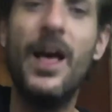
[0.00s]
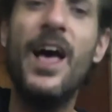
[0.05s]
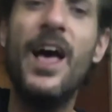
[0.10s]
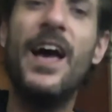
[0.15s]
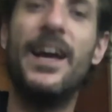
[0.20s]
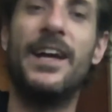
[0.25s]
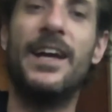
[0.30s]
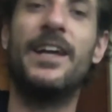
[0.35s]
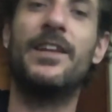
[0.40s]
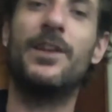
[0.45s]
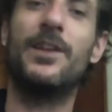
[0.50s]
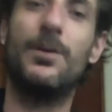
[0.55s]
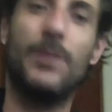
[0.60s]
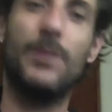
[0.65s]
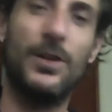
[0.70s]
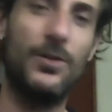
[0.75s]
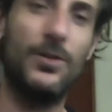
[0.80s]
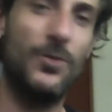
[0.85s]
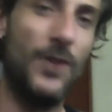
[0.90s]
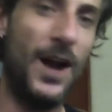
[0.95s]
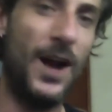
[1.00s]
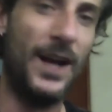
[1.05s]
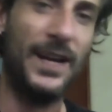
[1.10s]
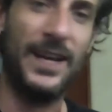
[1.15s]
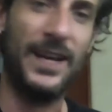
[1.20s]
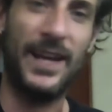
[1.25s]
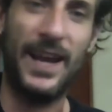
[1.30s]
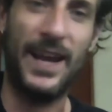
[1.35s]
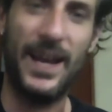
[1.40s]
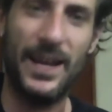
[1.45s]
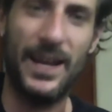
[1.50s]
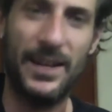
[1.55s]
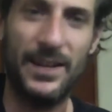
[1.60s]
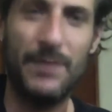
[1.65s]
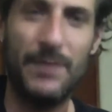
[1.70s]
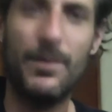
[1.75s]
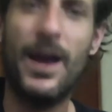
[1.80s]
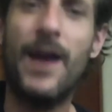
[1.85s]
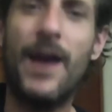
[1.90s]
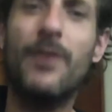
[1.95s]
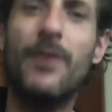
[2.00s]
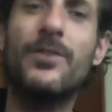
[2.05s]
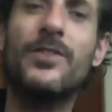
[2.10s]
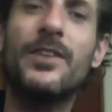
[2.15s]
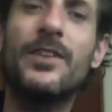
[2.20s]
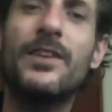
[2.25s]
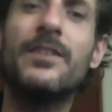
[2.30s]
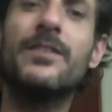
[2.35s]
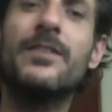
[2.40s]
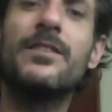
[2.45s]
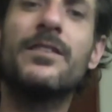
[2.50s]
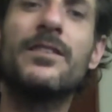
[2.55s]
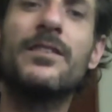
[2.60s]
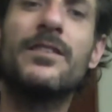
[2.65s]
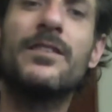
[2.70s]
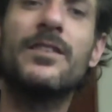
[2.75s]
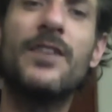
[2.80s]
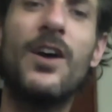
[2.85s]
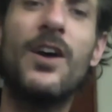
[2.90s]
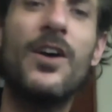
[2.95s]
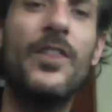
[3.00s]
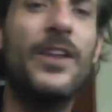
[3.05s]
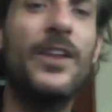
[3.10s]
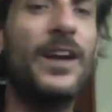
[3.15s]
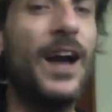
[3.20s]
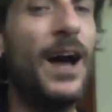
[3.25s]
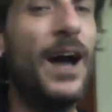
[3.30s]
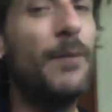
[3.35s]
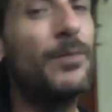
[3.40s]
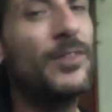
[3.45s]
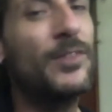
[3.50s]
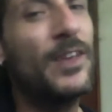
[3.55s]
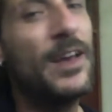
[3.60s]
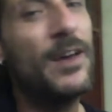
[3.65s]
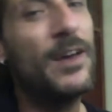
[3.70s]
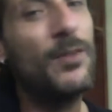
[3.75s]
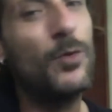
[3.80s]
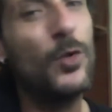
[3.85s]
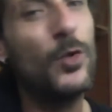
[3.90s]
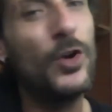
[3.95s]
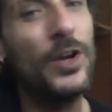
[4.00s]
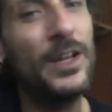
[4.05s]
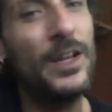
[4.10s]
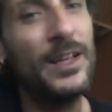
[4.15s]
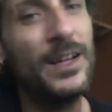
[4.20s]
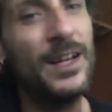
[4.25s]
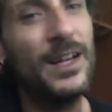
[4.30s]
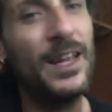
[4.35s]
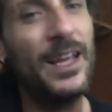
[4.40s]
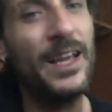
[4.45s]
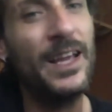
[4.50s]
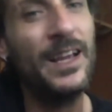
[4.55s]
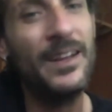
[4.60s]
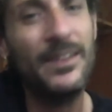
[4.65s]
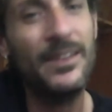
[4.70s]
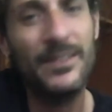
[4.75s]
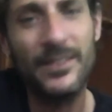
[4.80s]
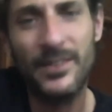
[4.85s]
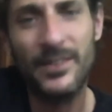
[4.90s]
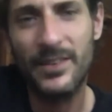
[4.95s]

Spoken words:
In the big rock candy mountain, all the cops have wooden legs,